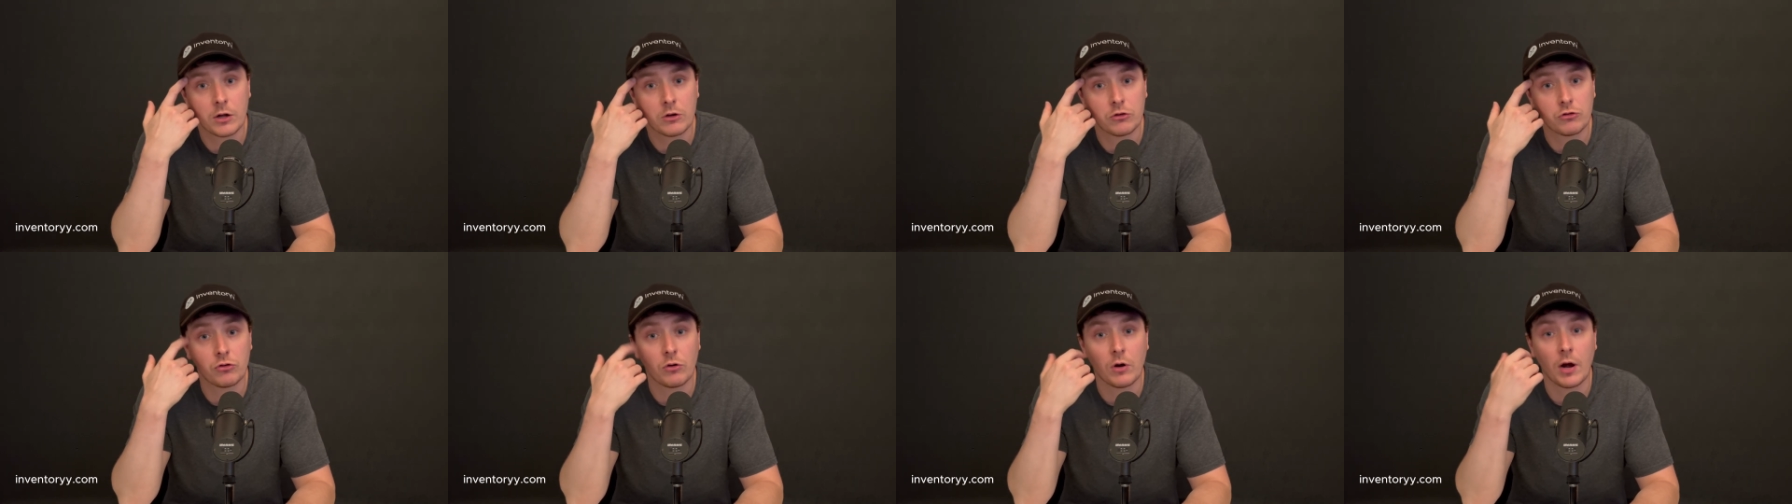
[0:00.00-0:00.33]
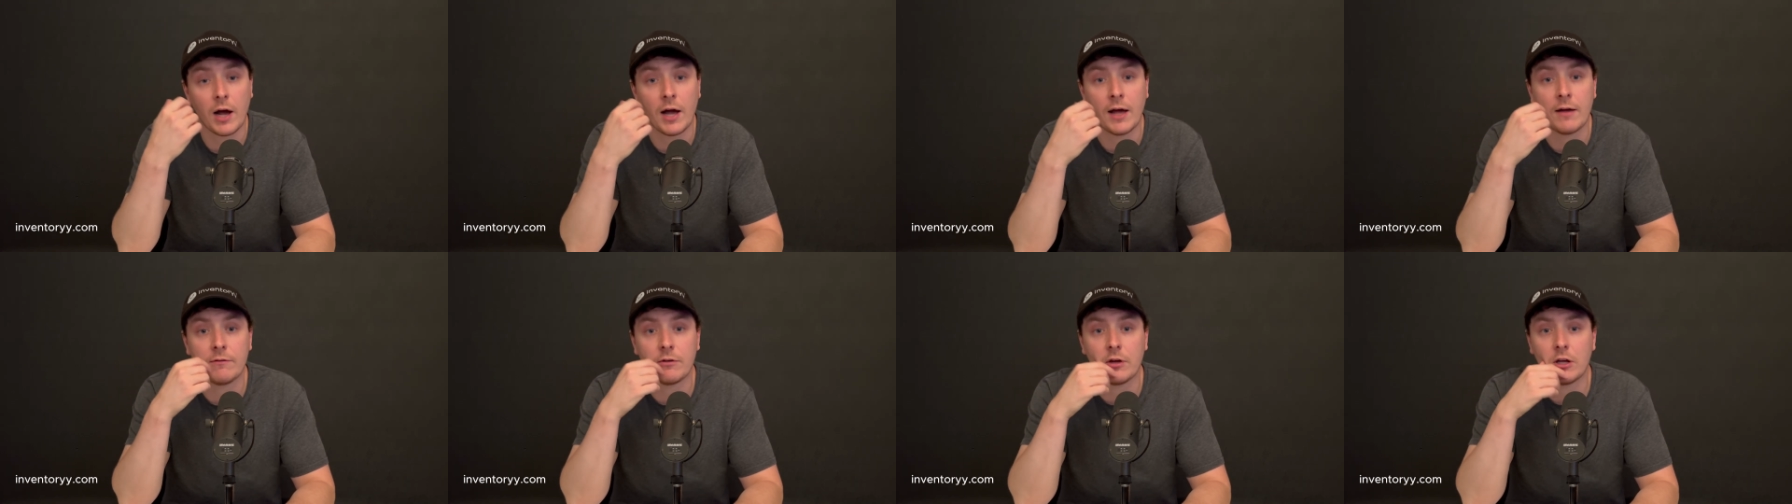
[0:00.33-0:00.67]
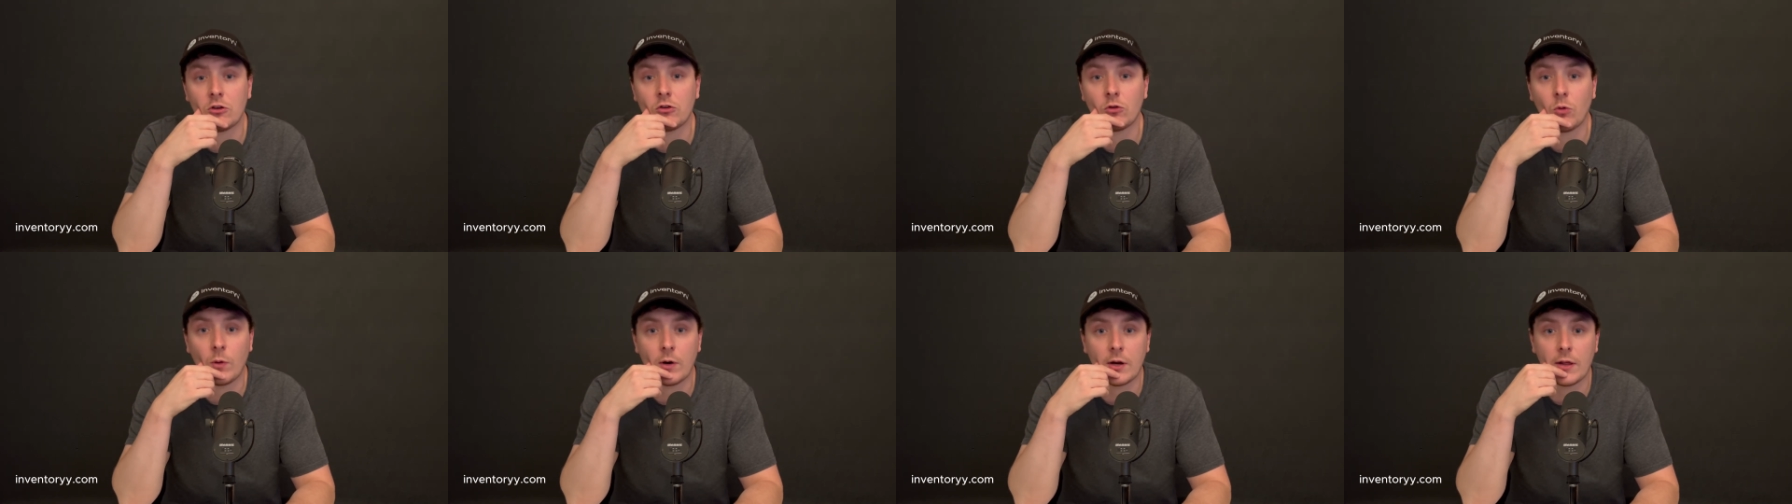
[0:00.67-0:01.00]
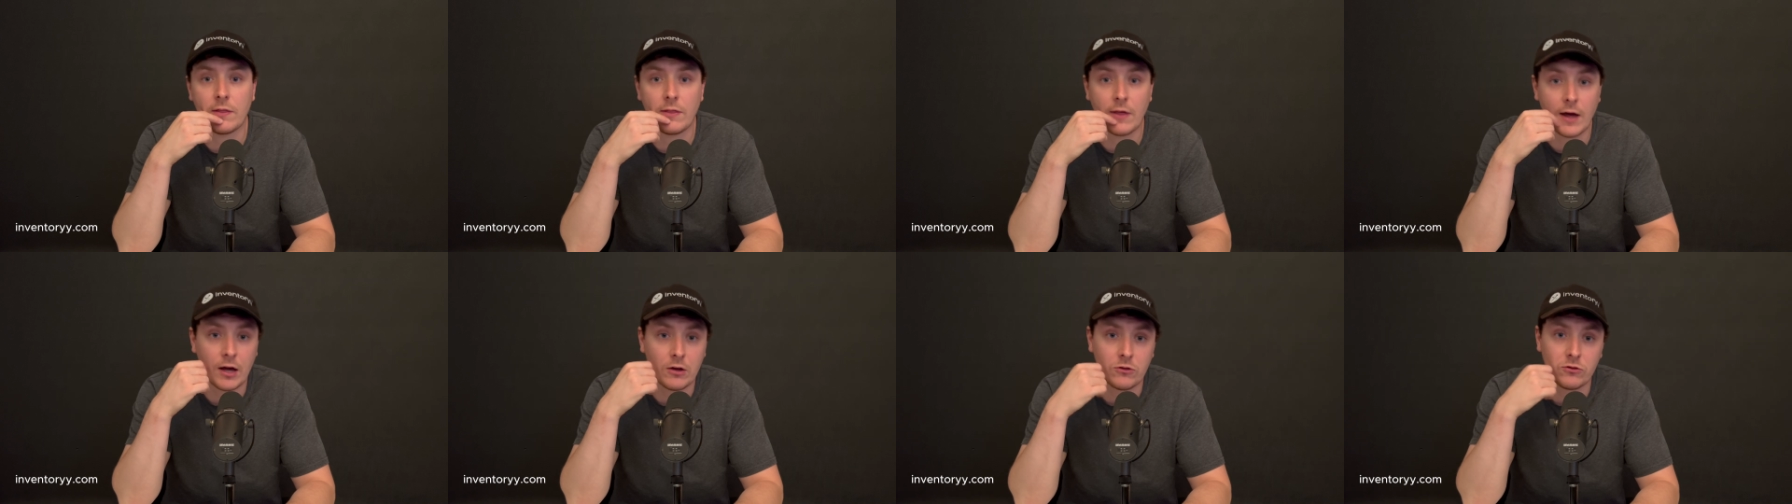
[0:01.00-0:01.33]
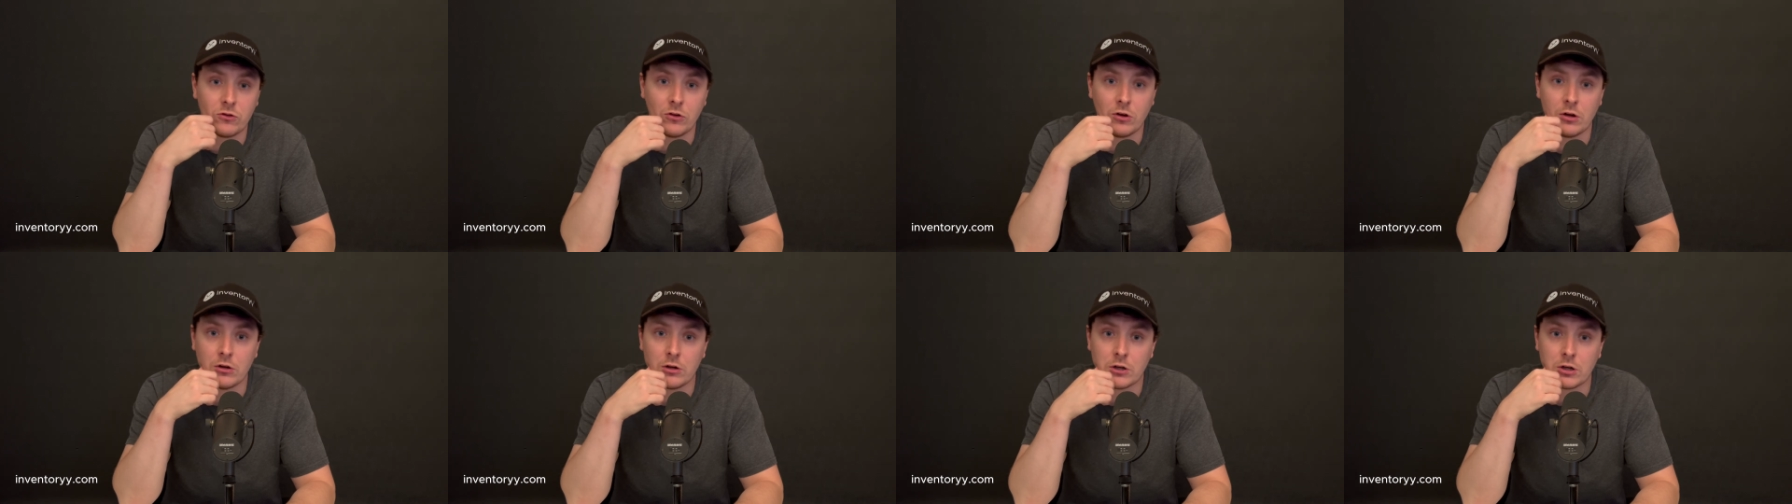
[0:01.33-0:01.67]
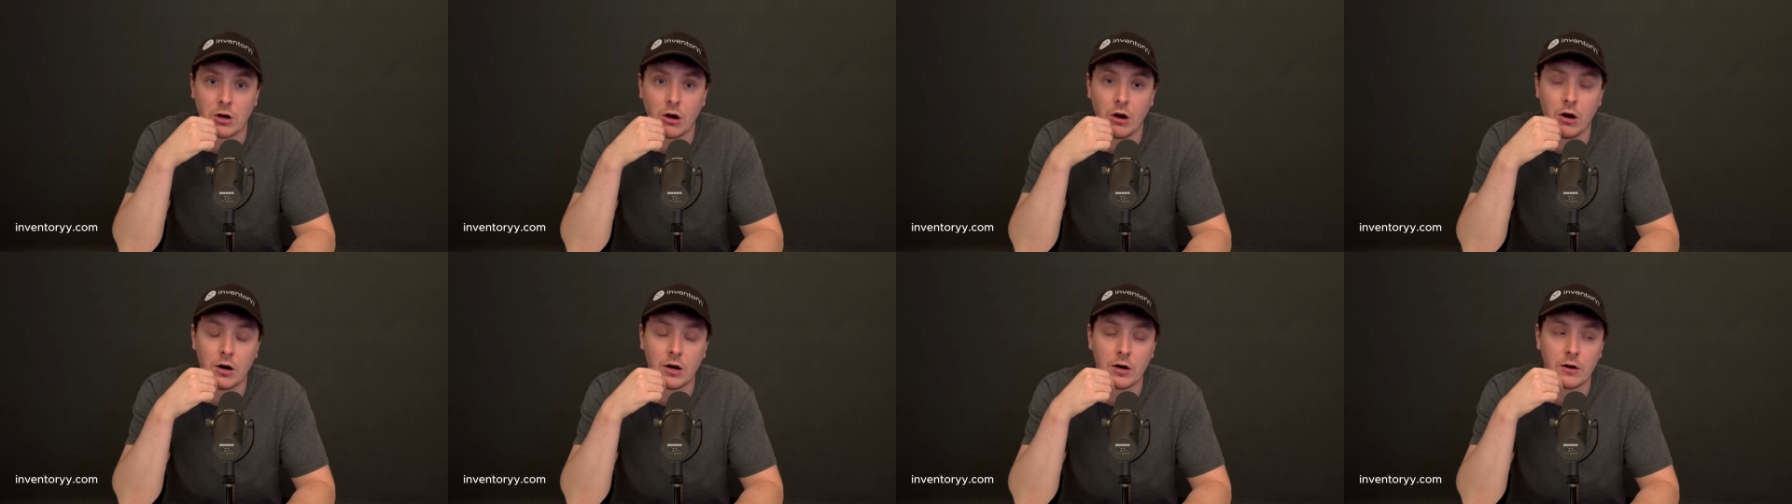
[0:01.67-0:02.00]
to drive a $20,000
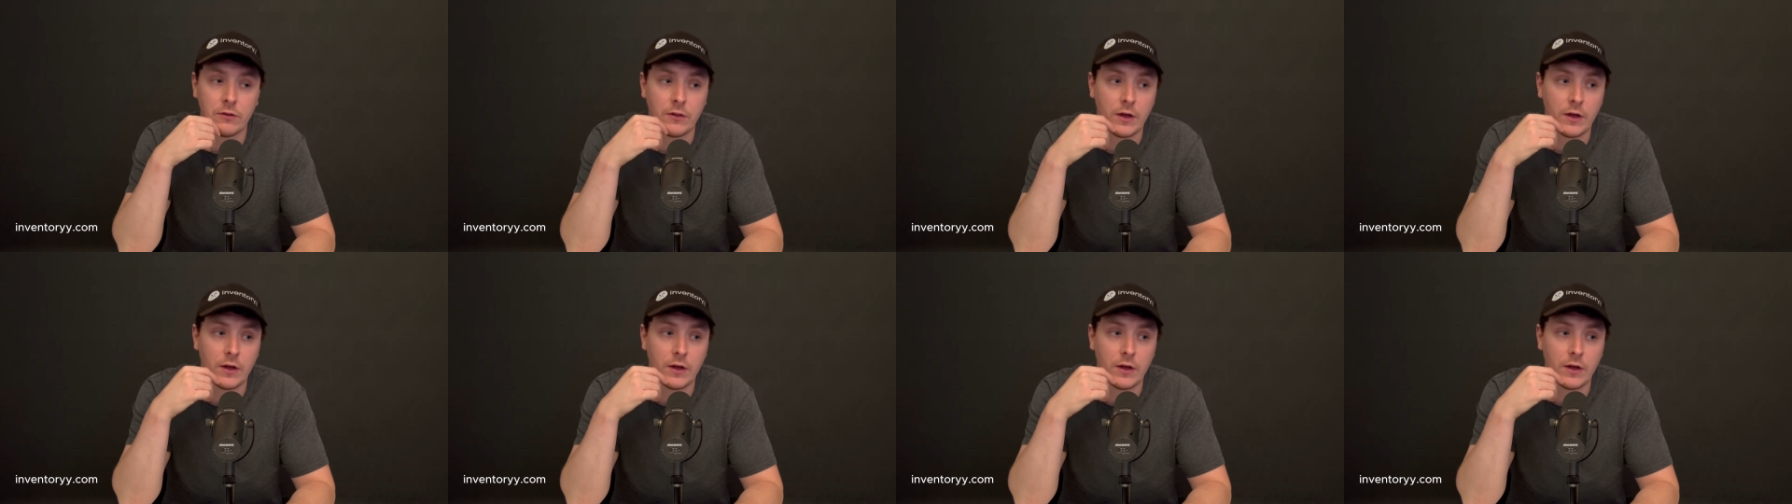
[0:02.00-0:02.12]
car,